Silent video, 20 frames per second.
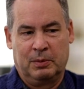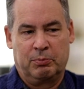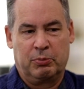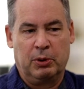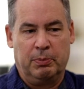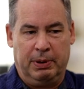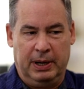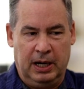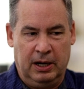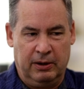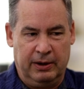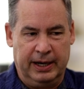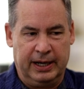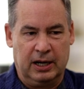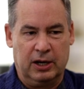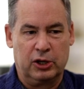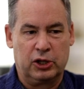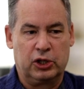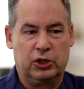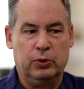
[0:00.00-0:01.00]

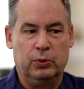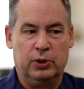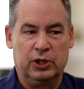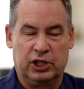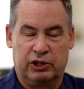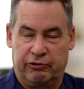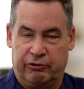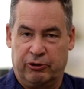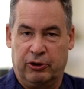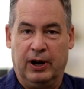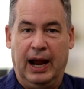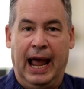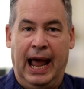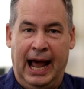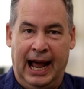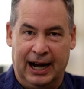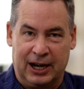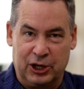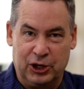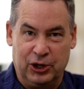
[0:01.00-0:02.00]
preparing our students for
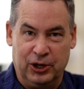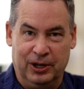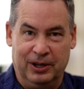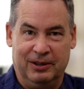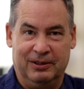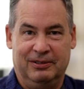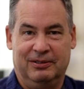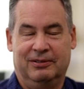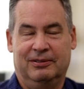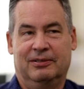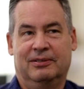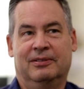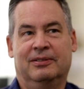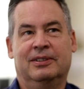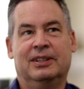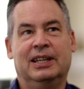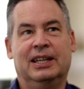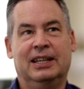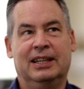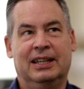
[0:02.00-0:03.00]
action,
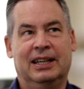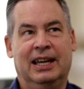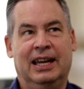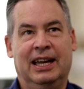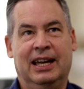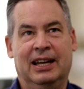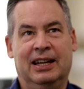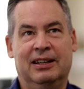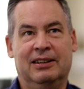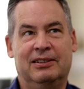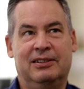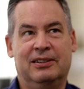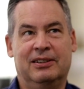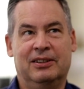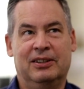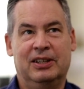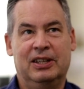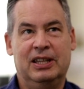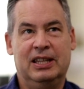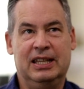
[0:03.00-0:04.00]
and
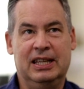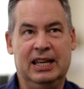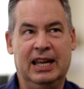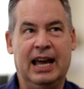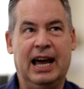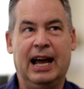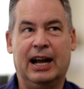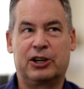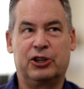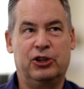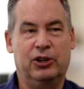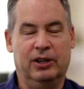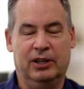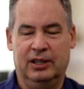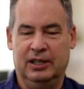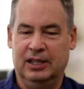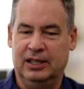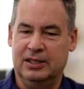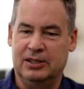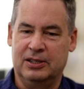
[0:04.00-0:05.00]
the
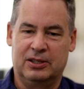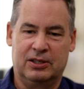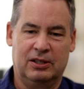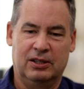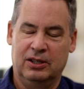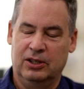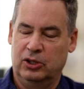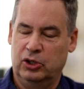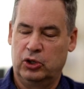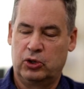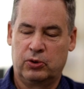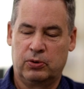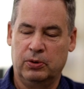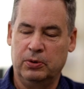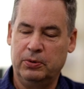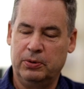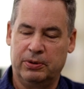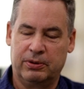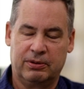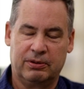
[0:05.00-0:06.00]
action is
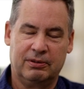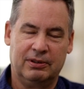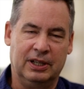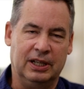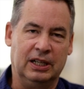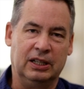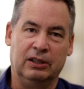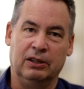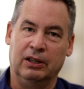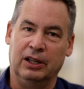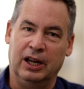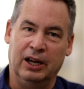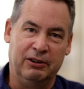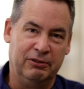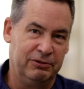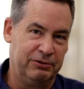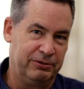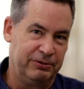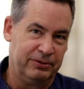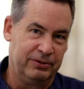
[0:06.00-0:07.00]
truth and
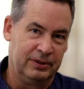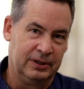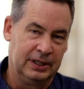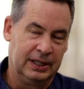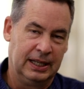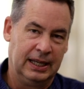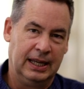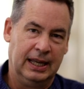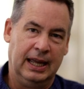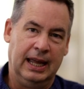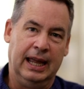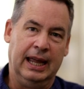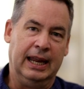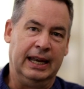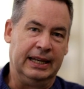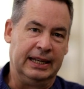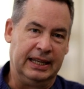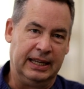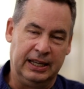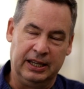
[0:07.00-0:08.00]
love
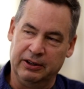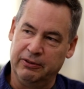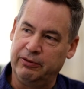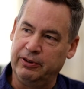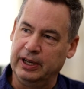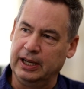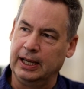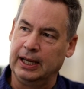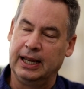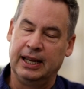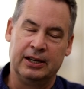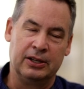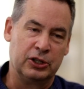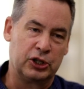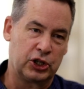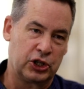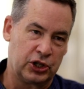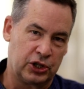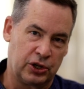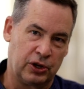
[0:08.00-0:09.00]
and giving and
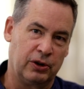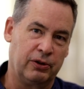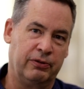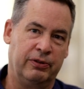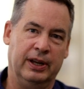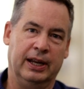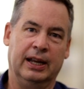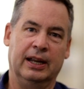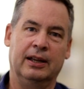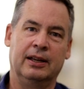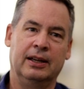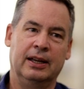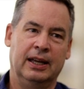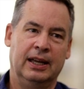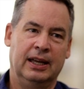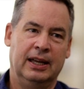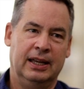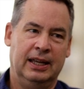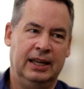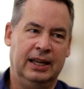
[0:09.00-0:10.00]
serving
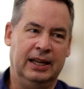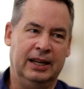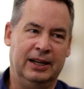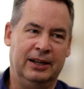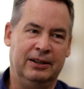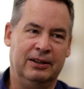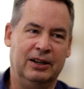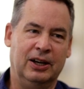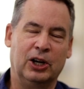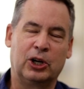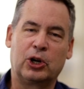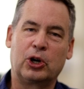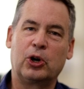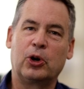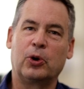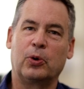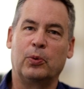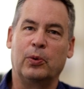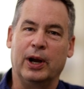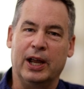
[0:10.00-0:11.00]
in a
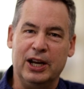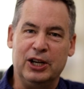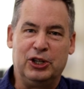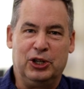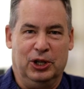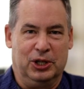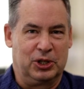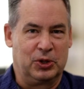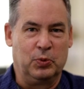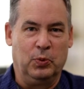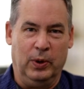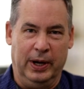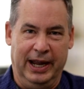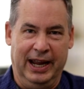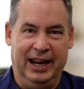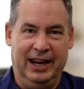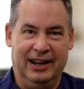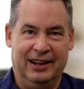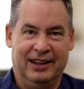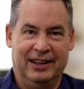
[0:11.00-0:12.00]
courageous
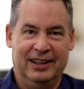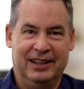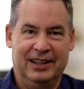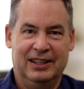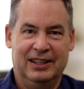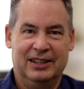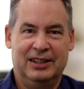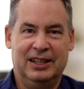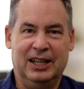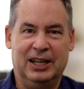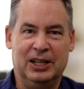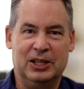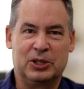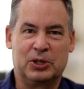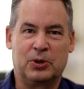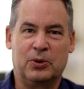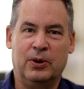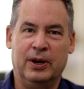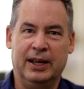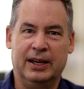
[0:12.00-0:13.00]
way, that
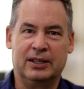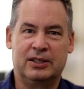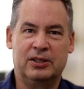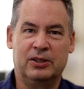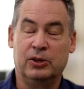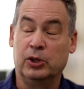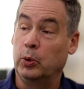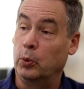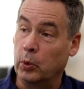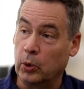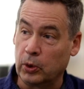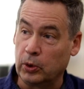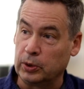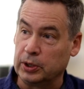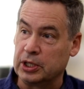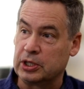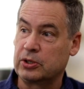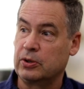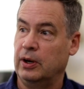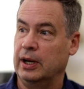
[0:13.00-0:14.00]
is the
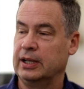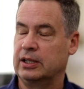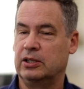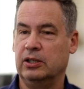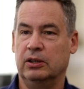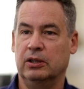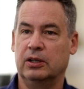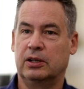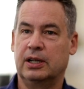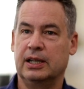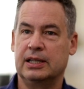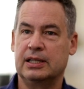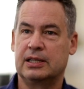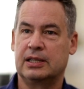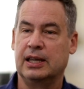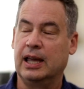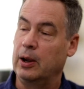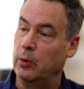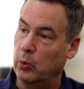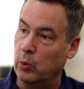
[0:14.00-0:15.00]
world is going to look and
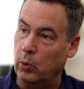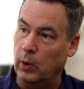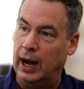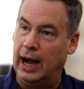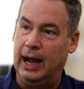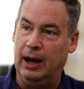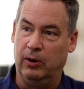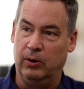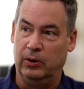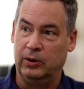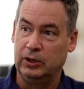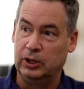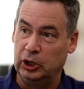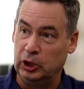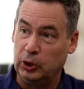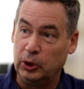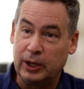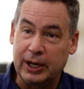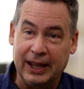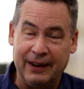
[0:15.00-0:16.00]
say, wow,
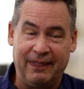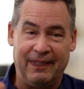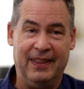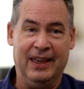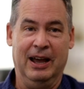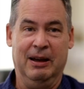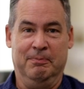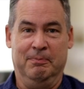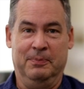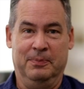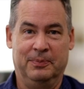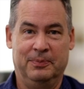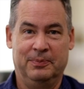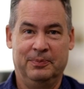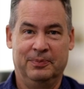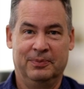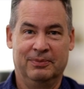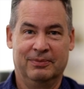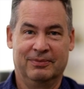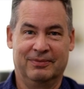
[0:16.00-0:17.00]
look at them.
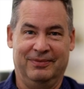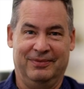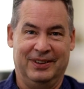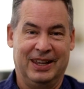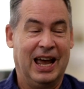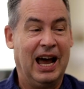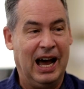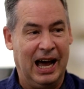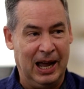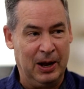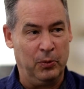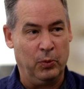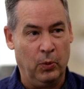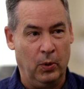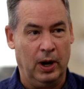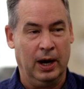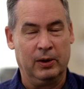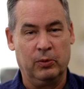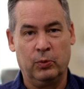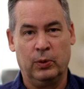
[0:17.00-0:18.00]
I
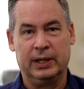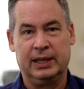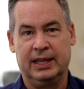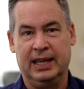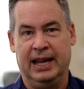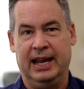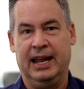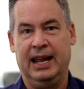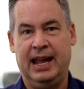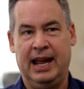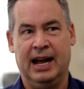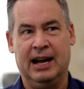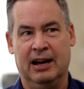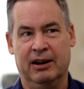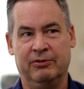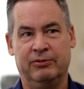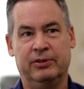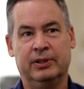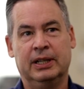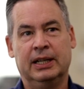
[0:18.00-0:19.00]
want what they
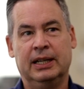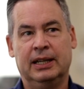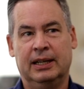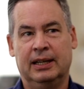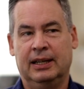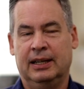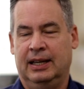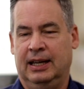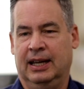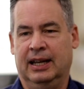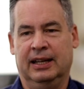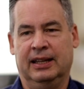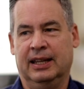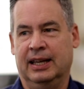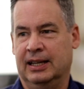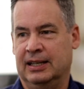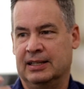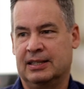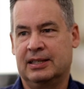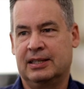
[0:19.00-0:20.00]
have. And
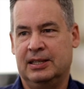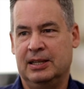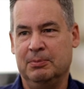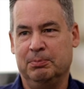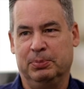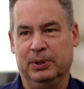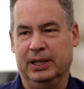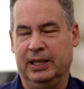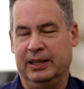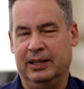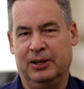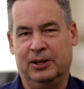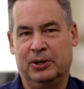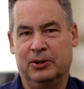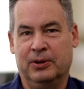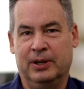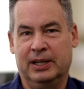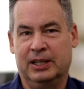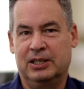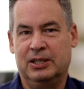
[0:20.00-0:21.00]
then simply they're
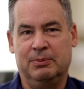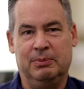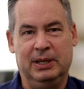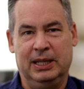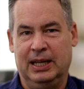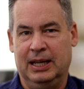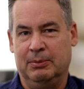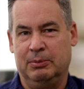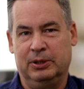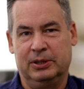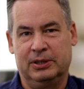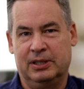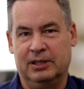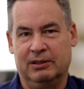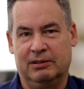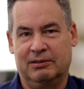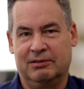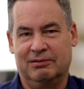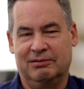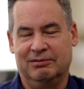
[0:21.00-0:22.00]
going to be able
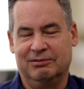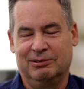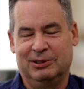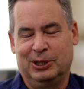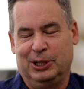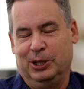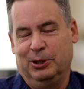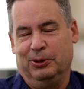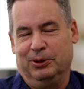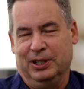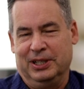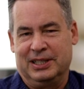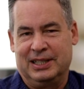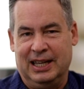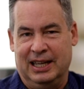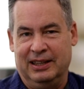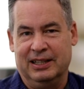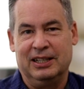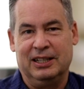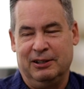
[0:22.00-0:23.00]
to clearly
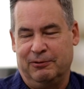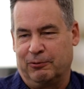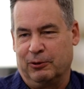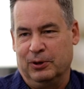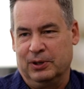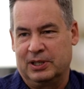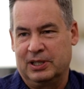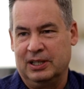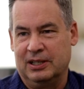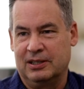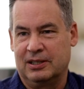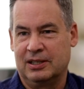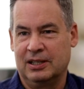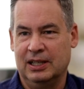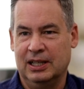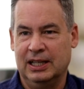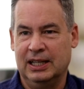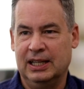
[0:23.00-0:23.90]
say the difference is